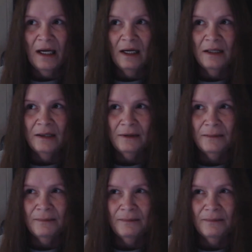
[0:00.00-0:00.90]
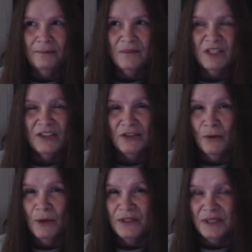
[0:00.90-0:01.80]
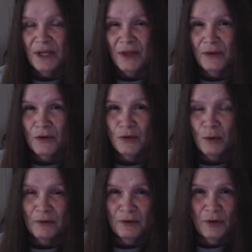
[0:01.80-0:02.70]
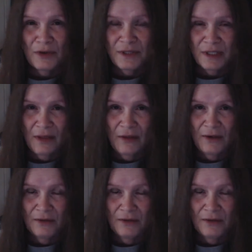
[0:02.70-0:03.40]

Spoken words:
10 degrees another, 12 degrees another.